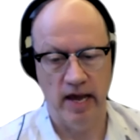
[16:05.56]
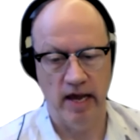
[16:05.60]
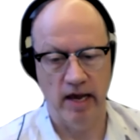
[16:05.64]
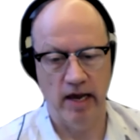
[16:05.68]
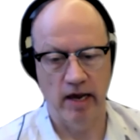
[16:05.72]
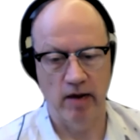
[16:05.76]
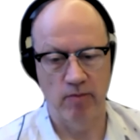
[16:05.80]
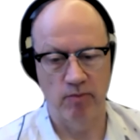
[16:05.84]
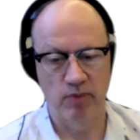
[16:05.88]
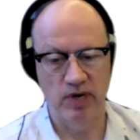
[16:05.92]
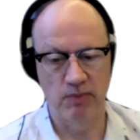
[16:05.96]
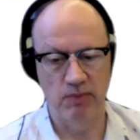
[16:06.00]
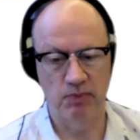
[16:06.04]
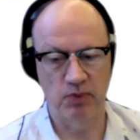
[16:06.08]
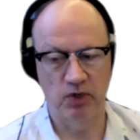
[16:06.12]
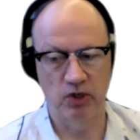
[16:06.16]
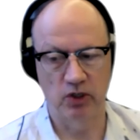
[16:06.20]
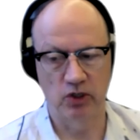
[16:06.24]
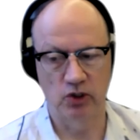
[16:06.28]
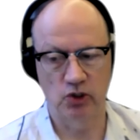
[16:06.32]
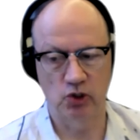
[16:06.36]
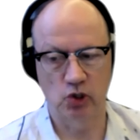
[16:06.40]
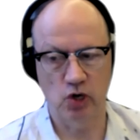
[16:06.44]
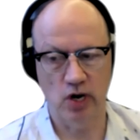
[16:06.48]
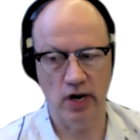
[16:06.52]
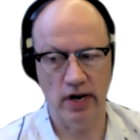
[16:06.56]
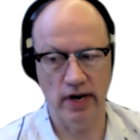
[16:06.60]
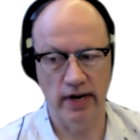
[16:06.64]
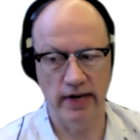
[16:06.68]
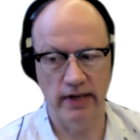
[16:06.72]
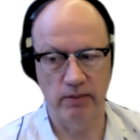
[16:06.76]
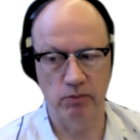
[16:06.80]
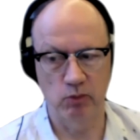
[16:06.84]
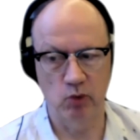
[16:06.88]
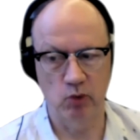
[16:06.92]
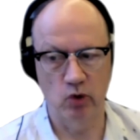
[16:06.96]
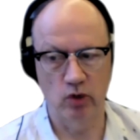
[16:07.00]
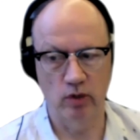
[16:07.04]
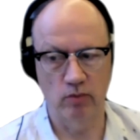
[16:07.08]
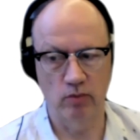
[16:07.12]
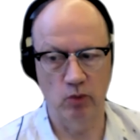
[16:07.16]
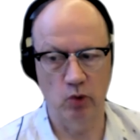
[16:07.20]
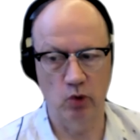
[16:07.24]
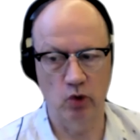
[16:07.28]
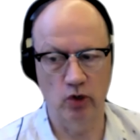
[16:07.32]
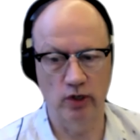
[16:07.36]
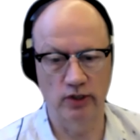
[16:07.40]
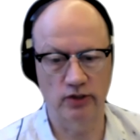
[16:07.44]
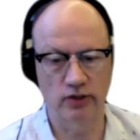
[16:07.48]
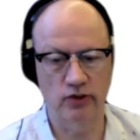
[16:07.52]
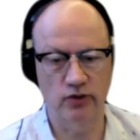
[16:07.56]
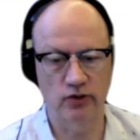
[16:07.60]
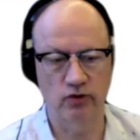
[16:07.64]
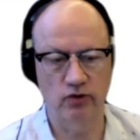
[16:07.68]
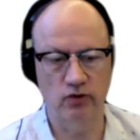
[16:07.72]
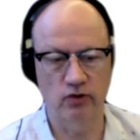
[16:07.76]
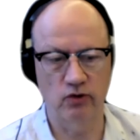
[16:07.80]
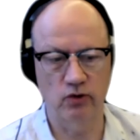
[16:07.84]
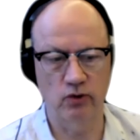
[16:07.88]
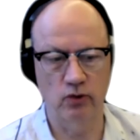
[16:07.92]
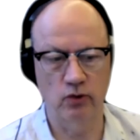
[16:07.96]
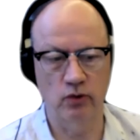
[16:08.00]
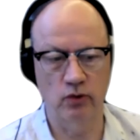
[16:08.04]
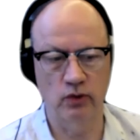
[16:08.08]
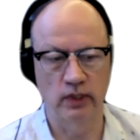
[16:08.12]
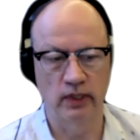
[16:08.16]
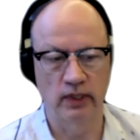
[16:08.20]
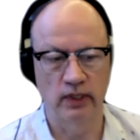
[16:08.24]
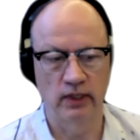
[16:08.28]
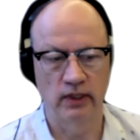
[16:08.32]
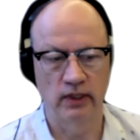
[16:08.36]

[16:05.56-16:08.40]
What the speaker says: And people are trying more and more to